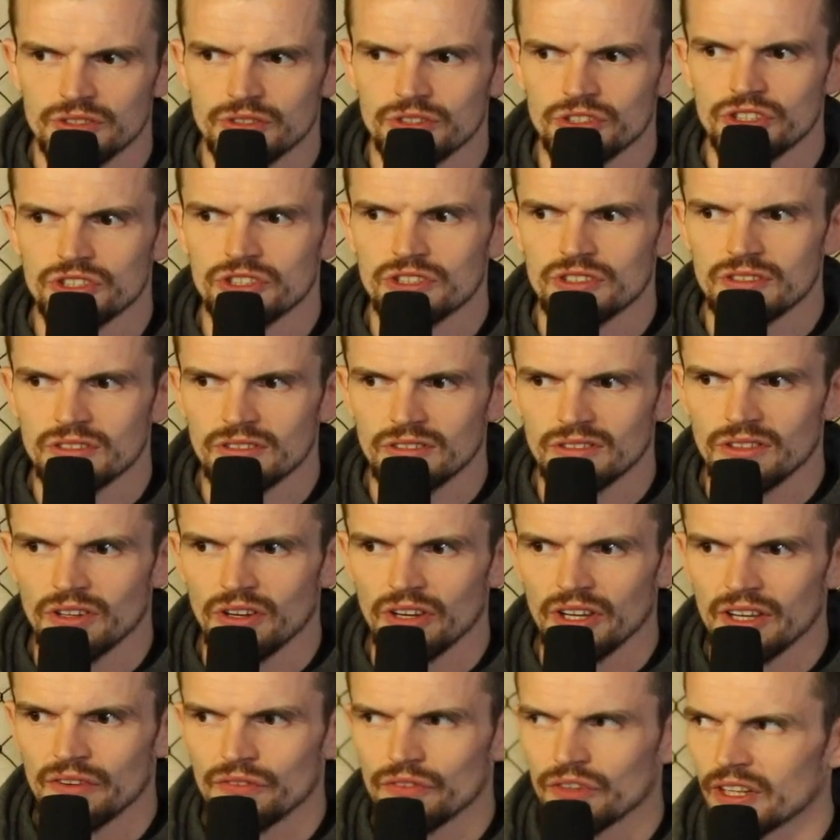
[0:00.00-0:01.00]
just
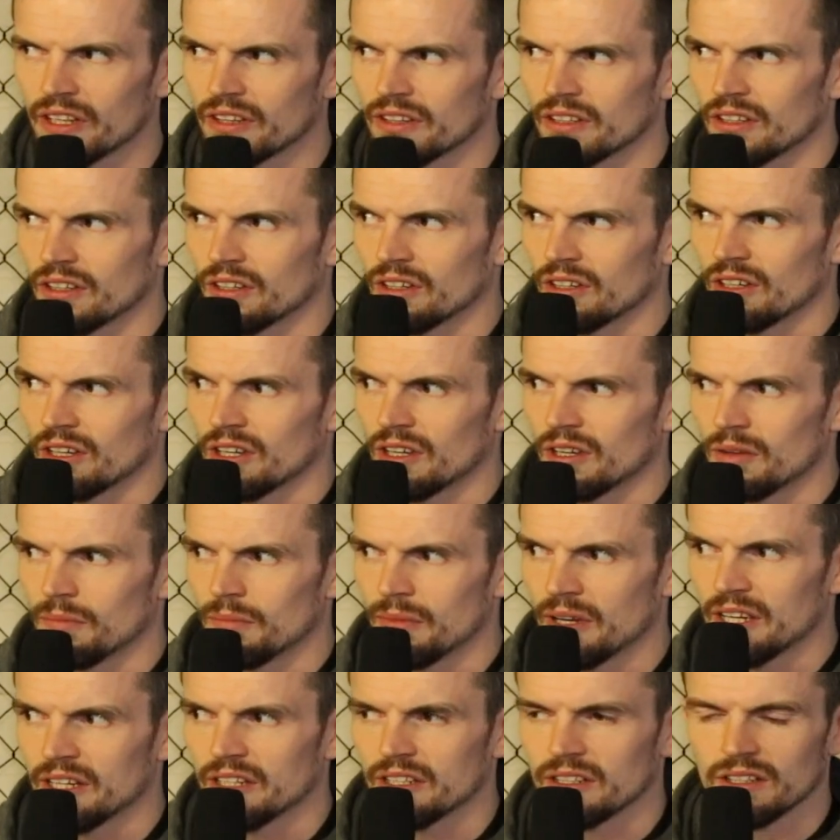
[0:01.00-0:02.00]
not even in the
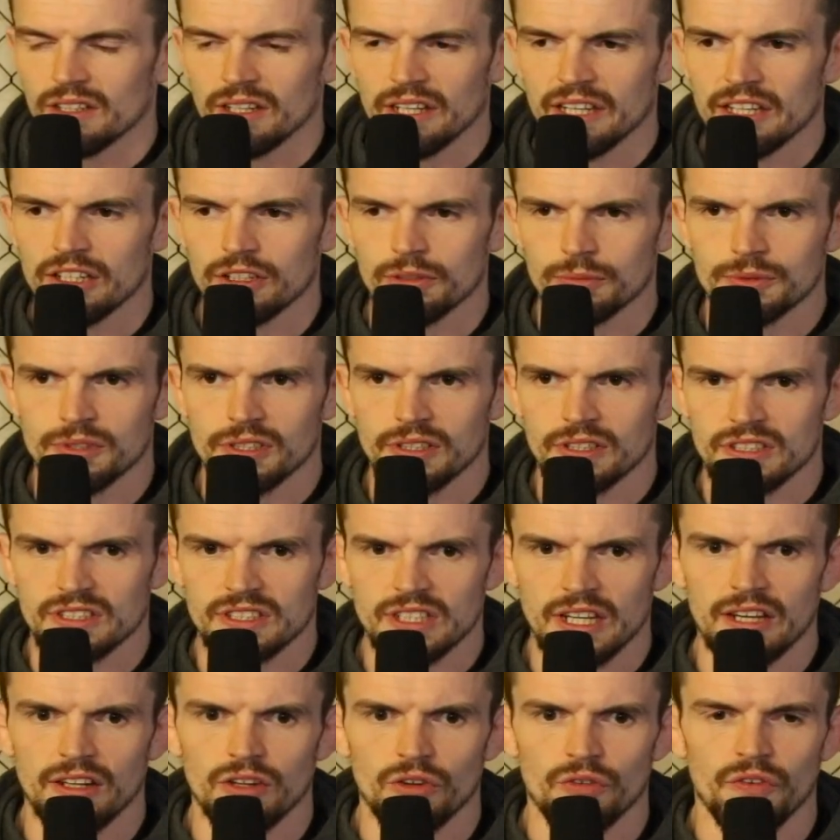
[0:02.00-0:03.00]
immediate lead up to the
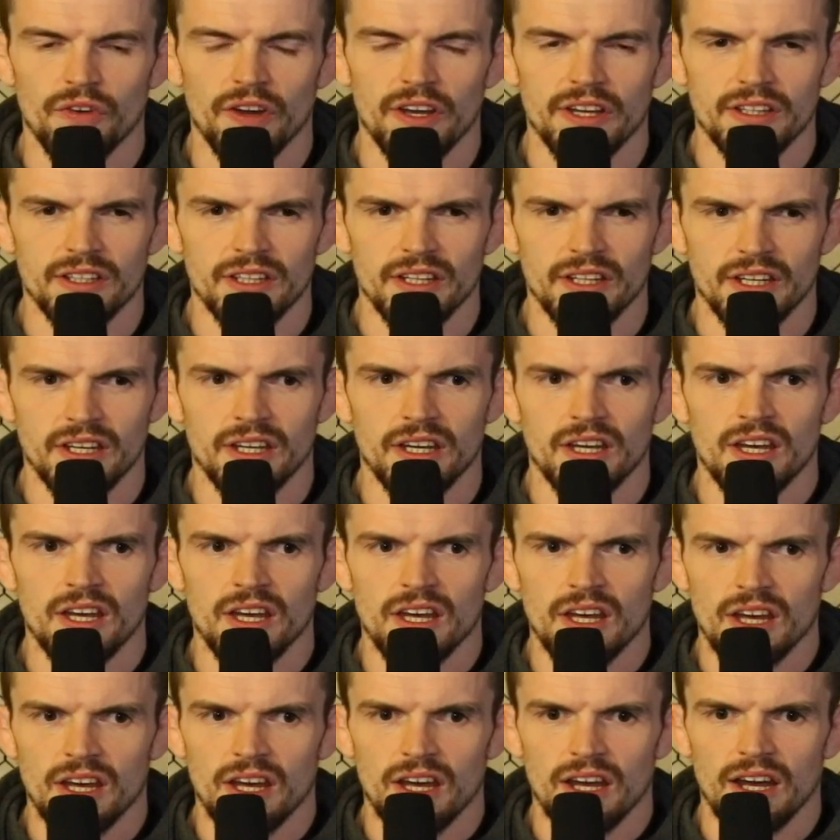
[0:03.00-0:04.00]
title fight. Like
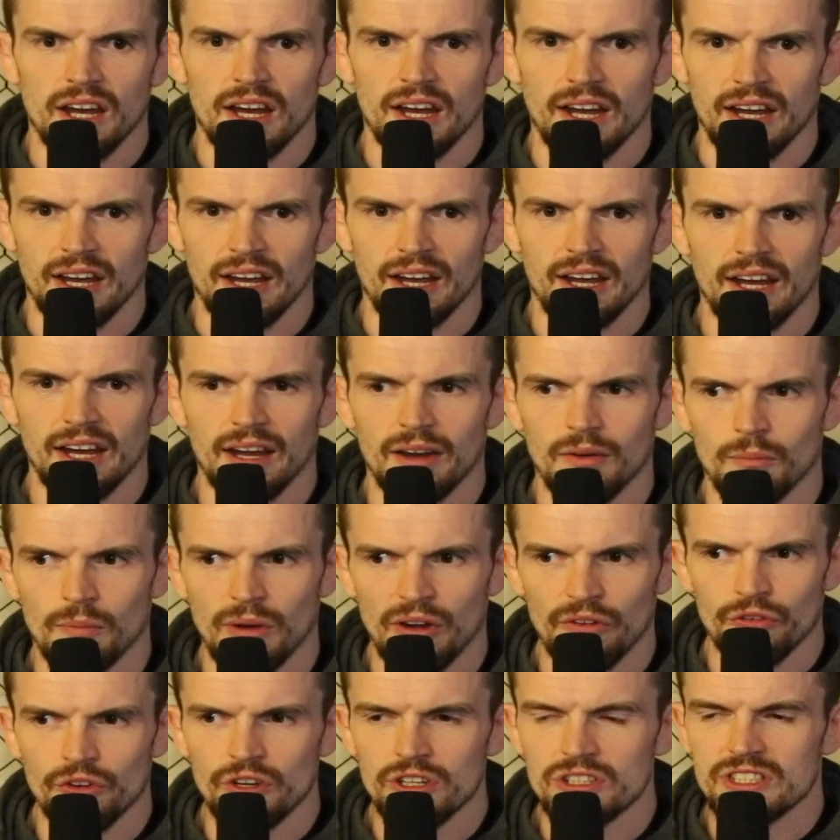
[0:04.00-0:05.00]

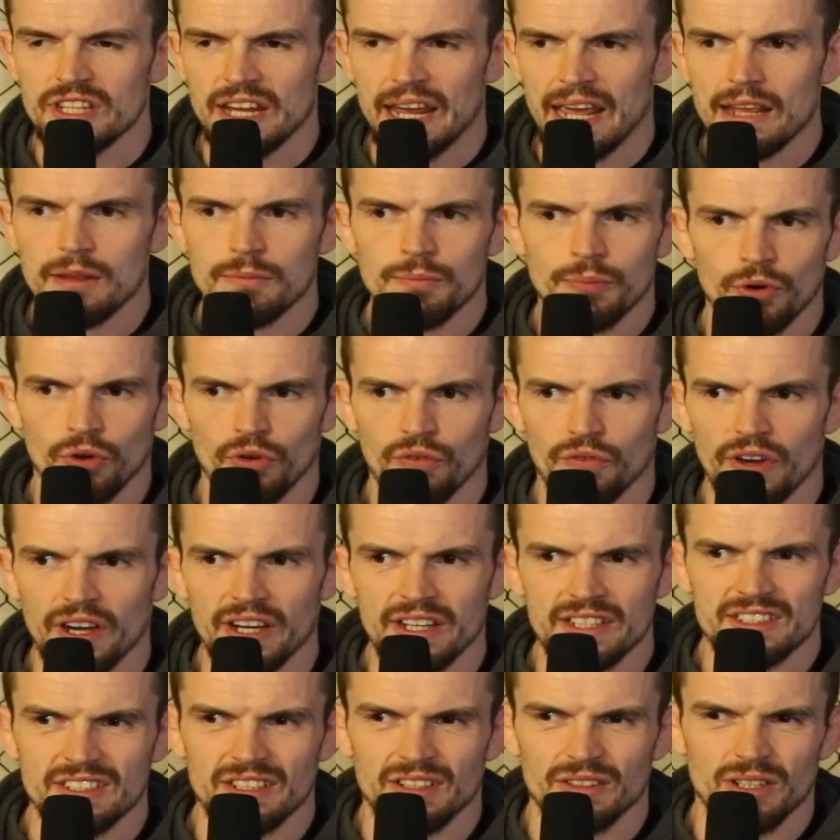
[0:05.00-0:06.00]
my first 8 pro
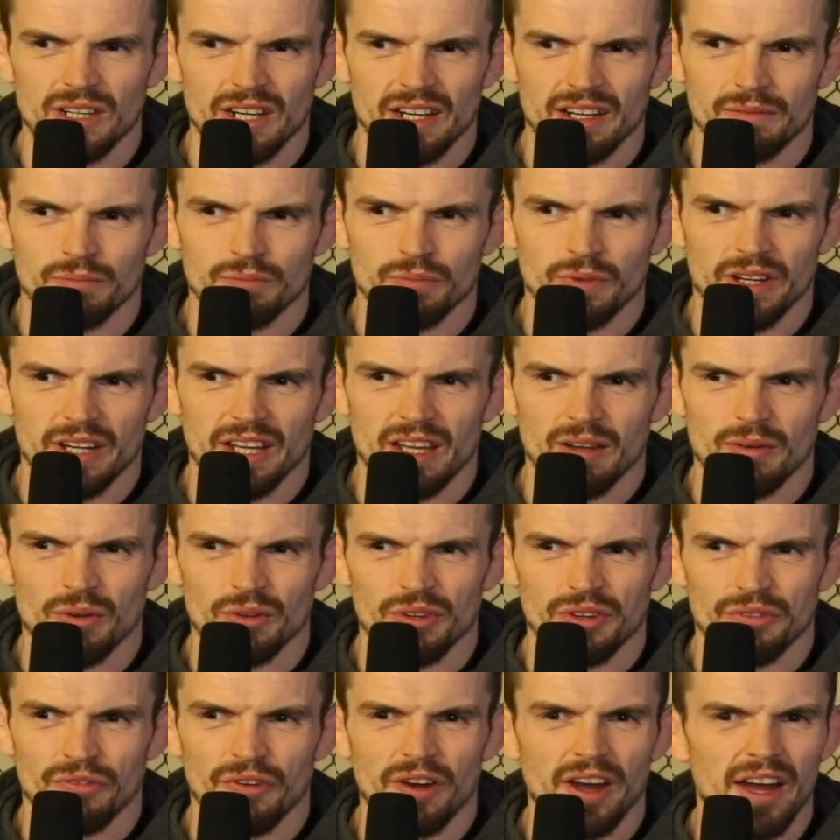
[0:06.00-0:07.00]
fights, I came out
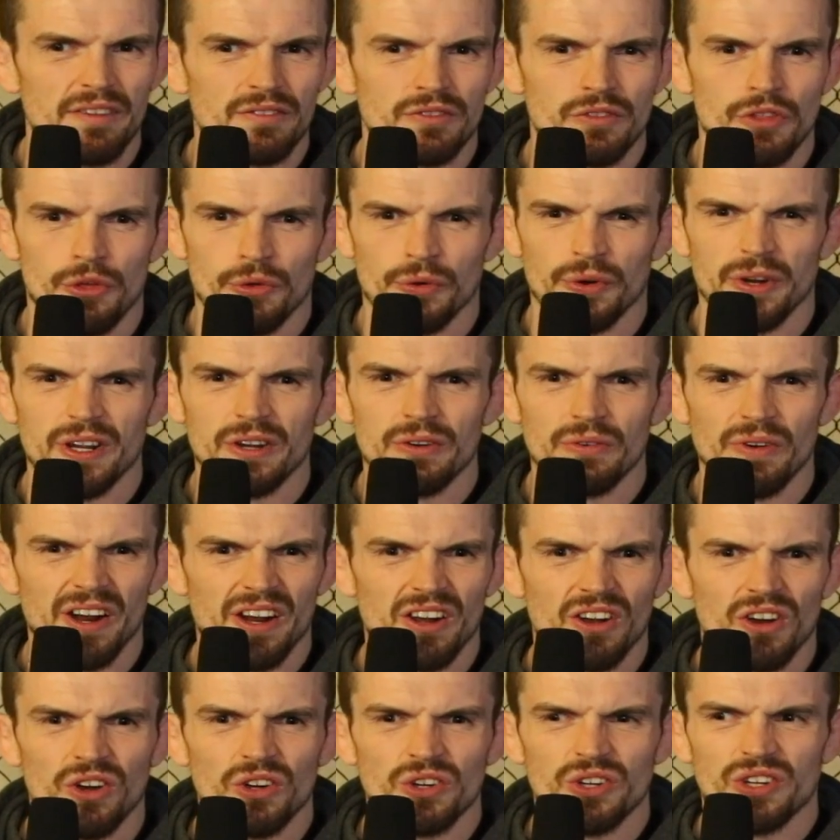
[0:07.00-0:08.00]
with a 5-3
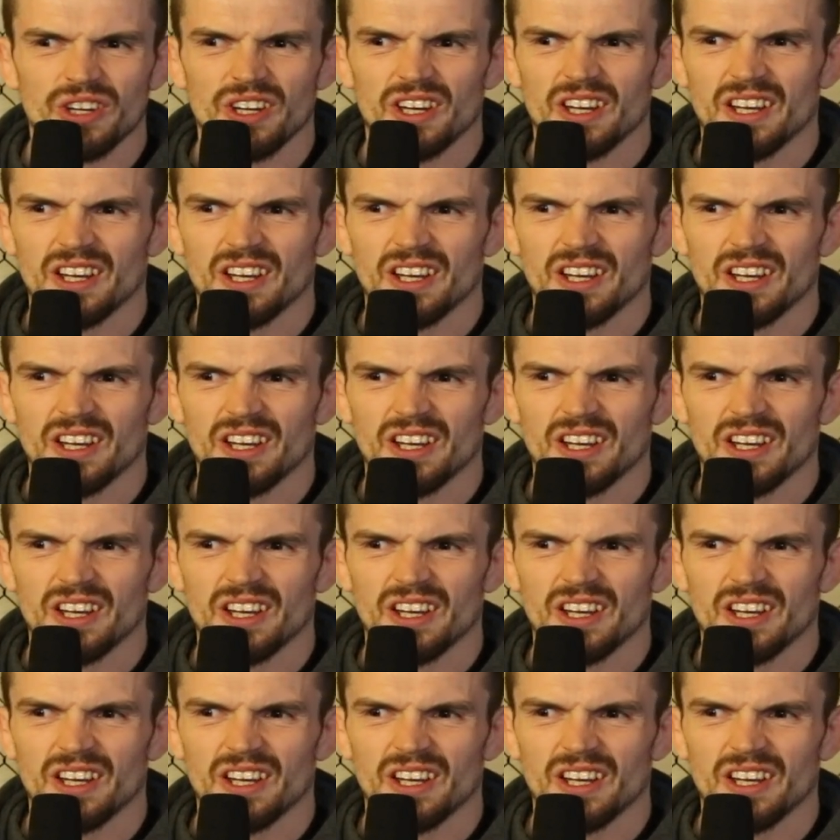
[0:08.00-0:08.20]
record.